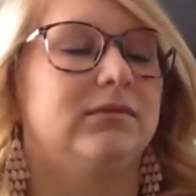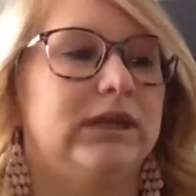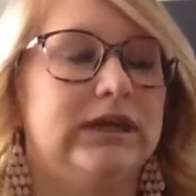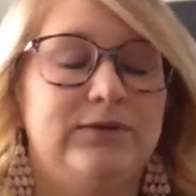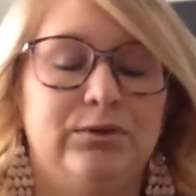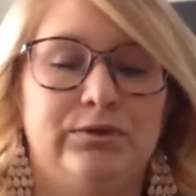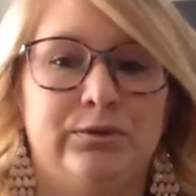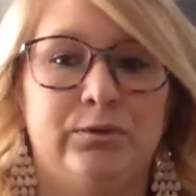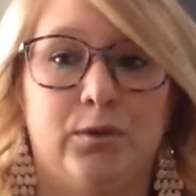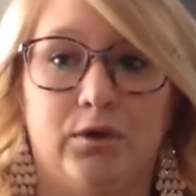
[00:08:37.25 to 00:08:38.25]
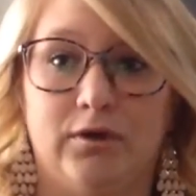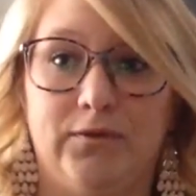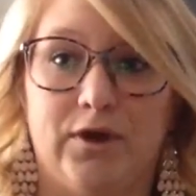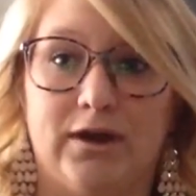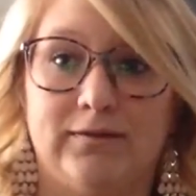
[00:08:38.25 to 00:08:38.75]
if you do, or if
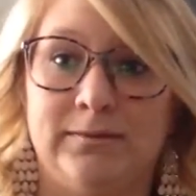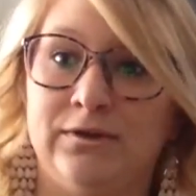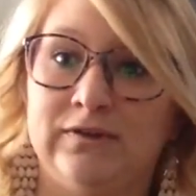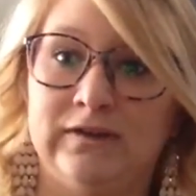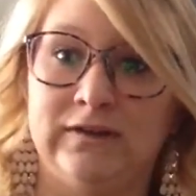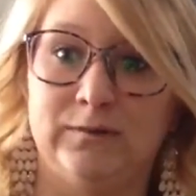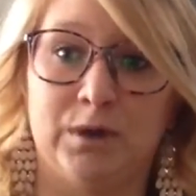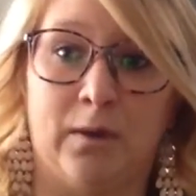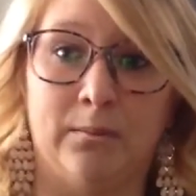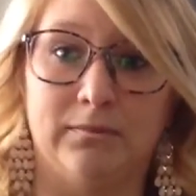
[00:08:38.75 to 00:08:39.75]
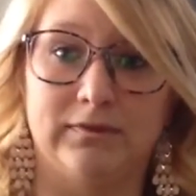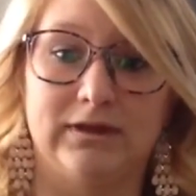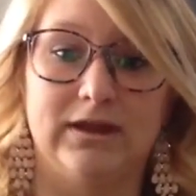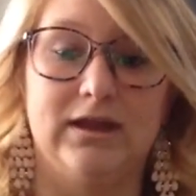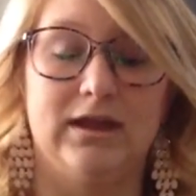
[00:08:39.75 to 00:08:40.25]
you're experiencing these problems,
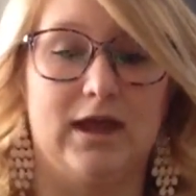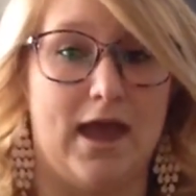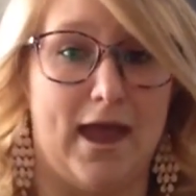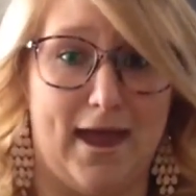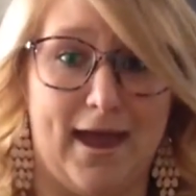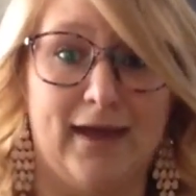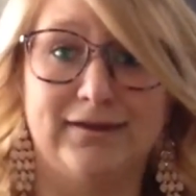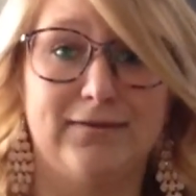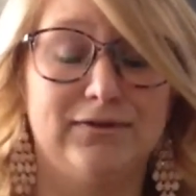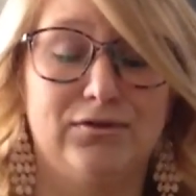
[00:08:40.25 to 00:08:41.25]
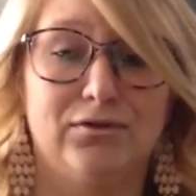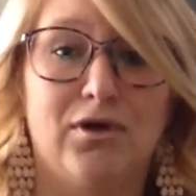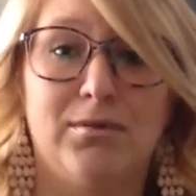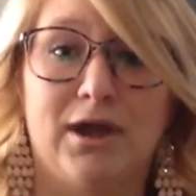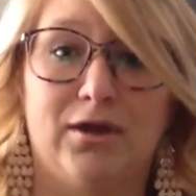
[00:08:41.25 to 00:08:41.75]
ask if it's your
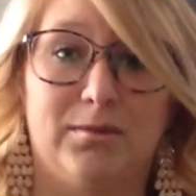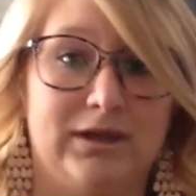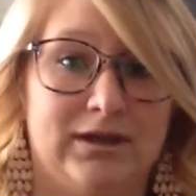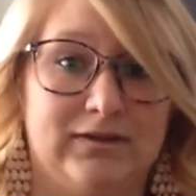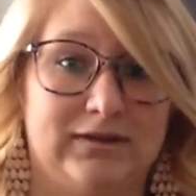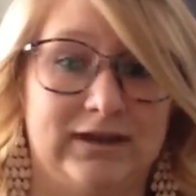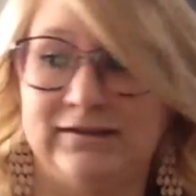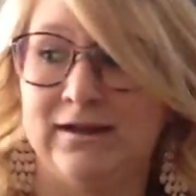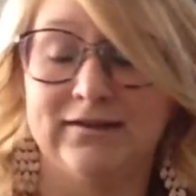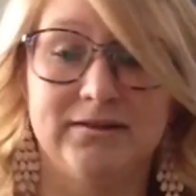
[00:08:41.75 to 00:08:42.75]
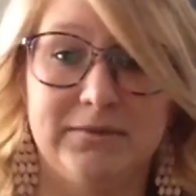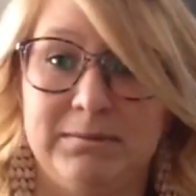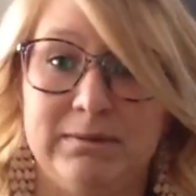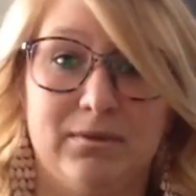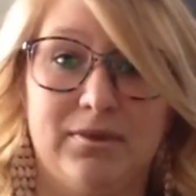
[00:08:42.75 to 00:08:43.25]
gallbladder, because it's not something
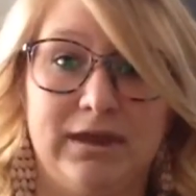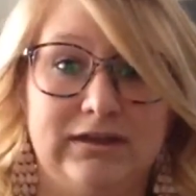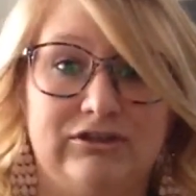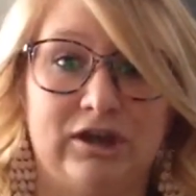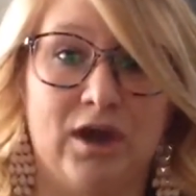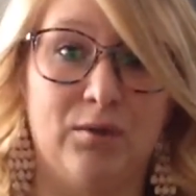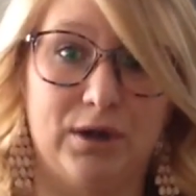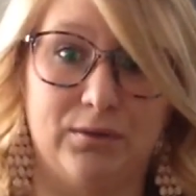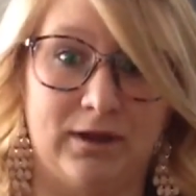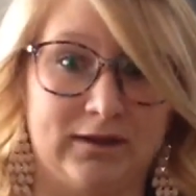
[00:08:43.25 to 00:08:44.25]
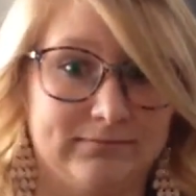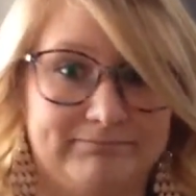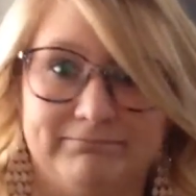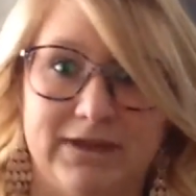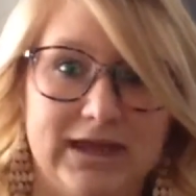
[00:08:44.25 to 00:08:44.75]
people think to check out right away.
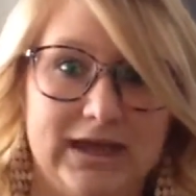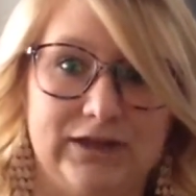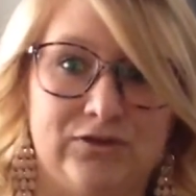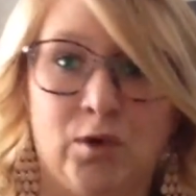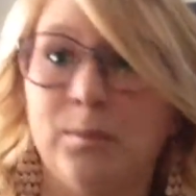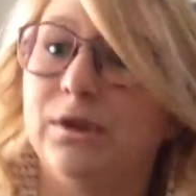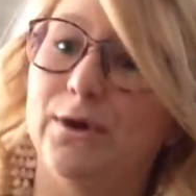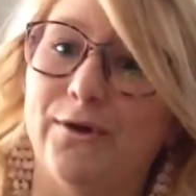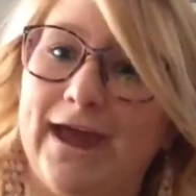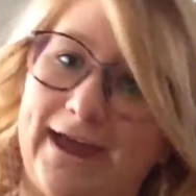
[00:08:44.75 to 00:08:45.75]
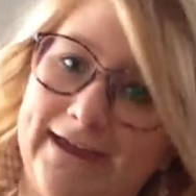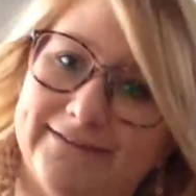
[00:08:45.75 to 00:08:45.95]
It's normally okay.